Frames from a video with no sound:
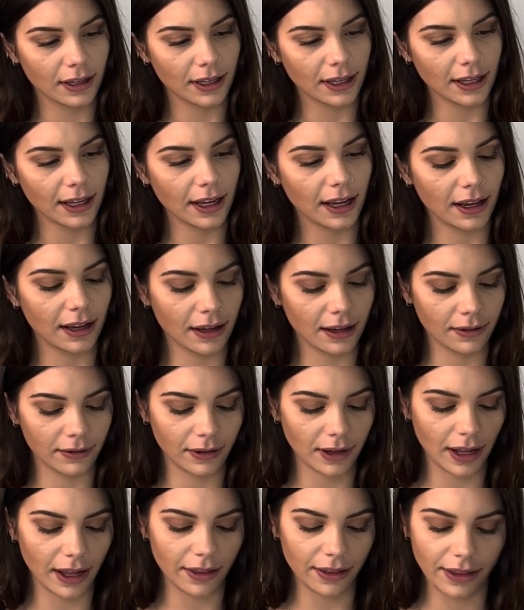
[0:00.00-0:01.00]
here
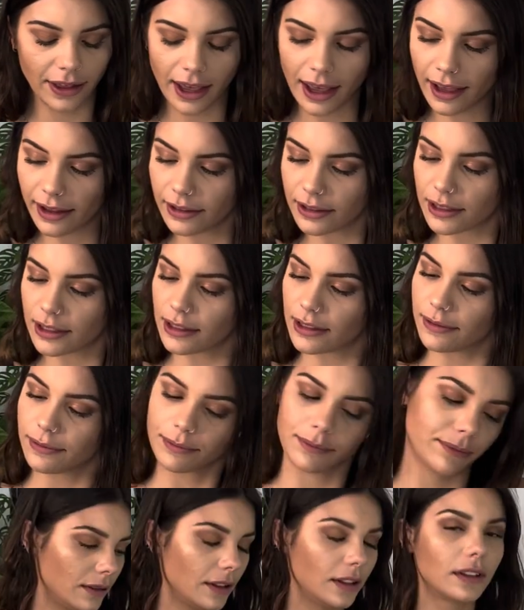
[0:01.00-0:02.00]
like that.
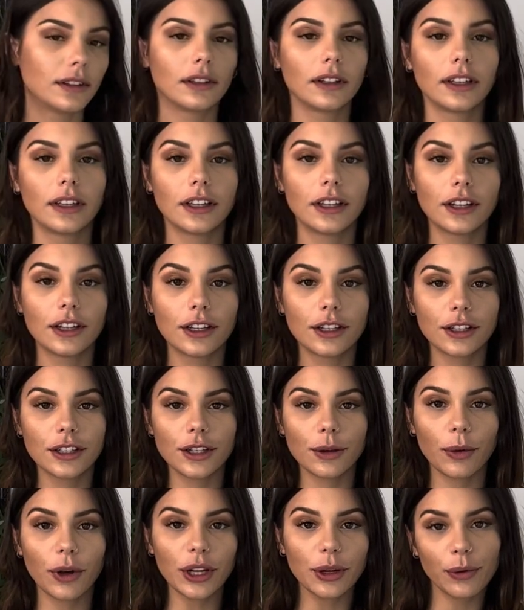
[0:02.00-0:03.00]
So
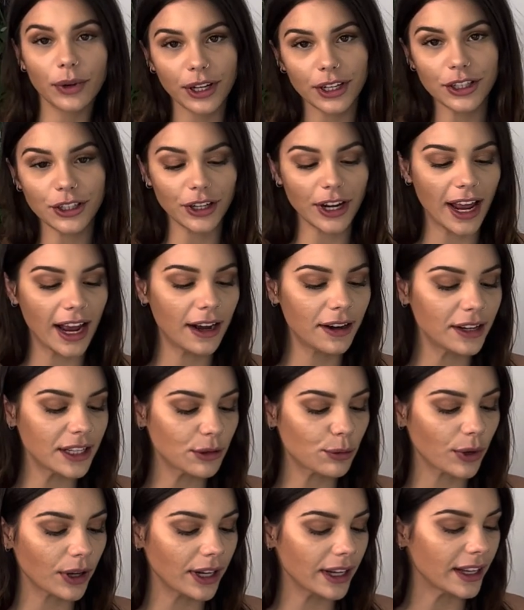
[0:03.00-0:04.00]
what you want to do now is
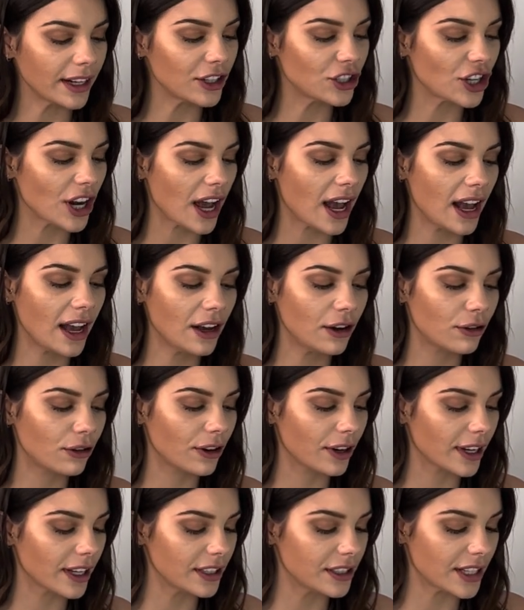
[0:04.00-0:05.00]
we're going to get a jar or
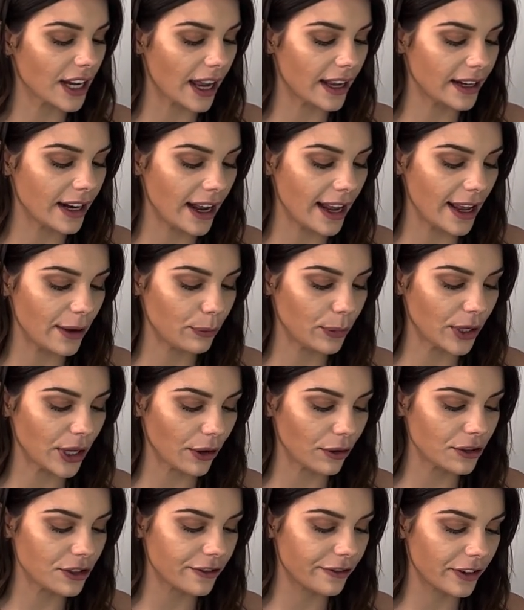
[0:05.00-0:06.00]
a container and we're
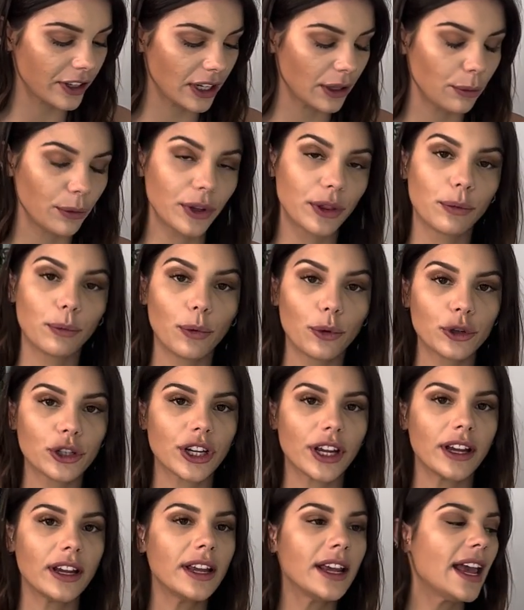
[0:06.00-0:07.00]
going to fill it with
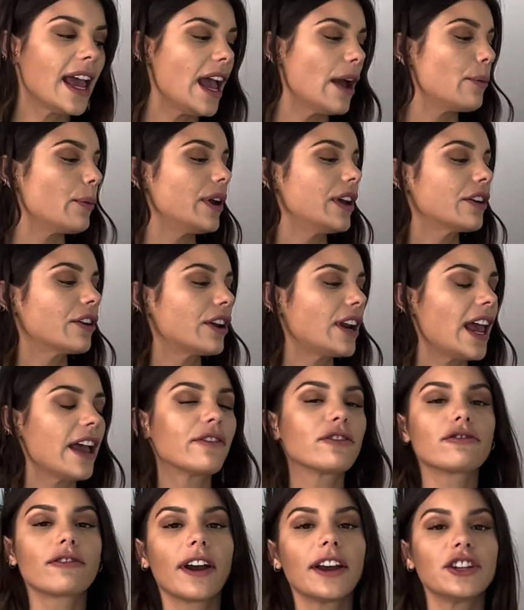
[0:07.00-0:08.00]
water, and we're going to have
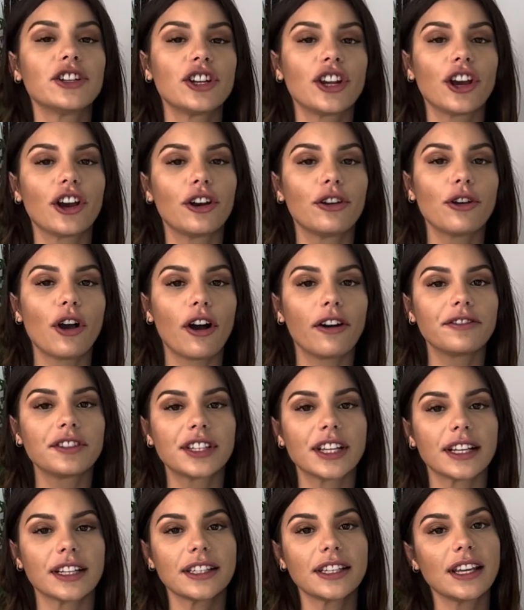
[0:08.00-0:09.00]
a ratio of
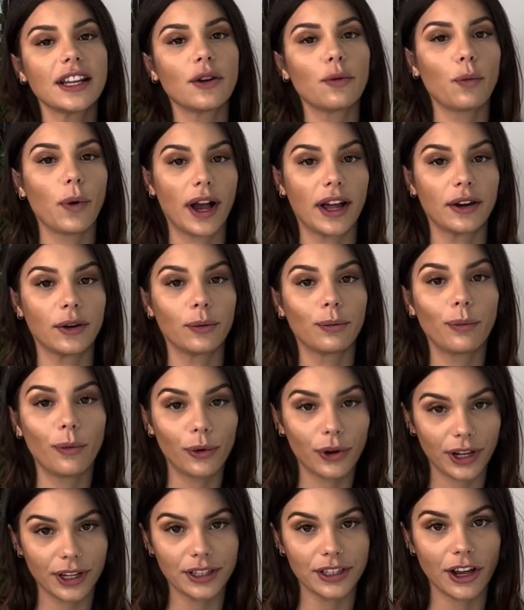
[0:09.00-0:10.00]
60:1
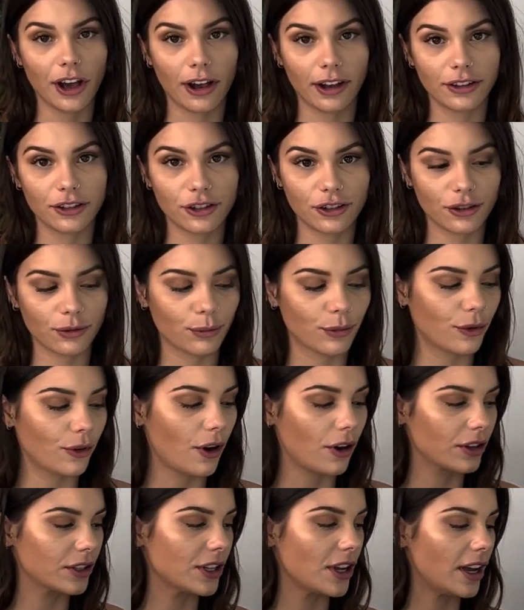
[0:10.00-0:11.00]
water to hydrogen
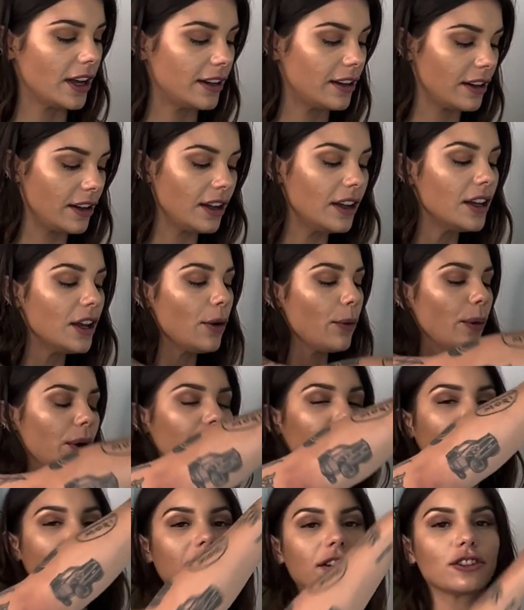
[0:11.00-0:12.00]
peroxide. We've
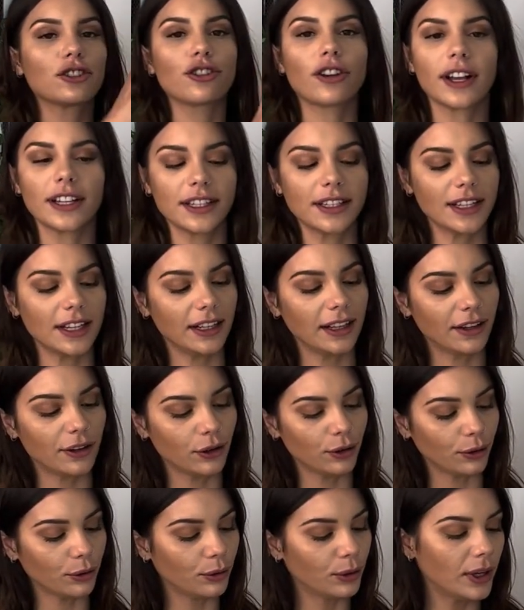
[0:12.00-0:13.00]
got our trusty
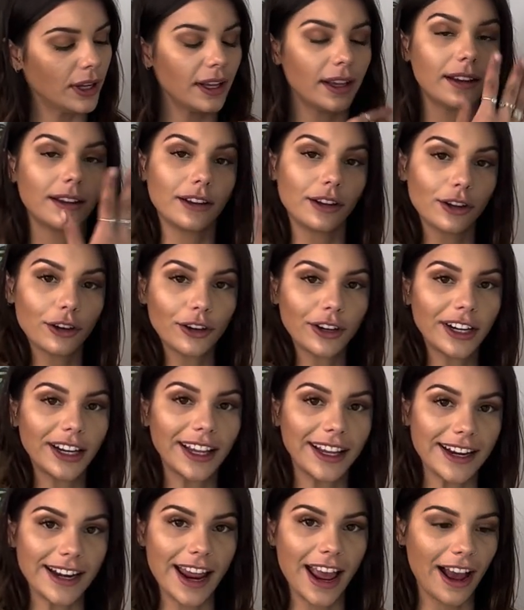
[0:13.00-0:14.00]
little Good
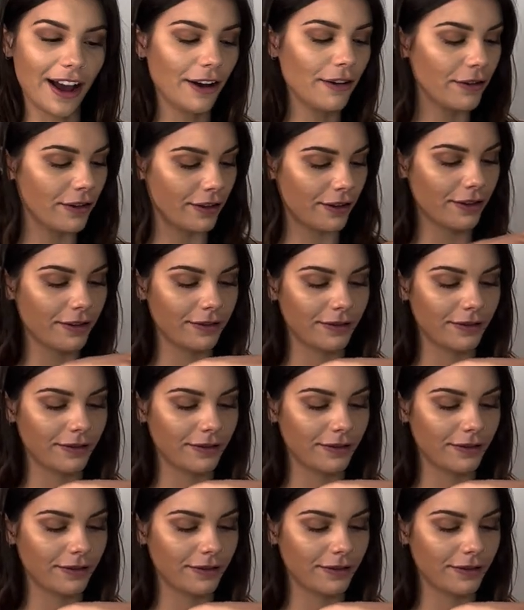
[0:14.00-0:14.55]
Clean Health.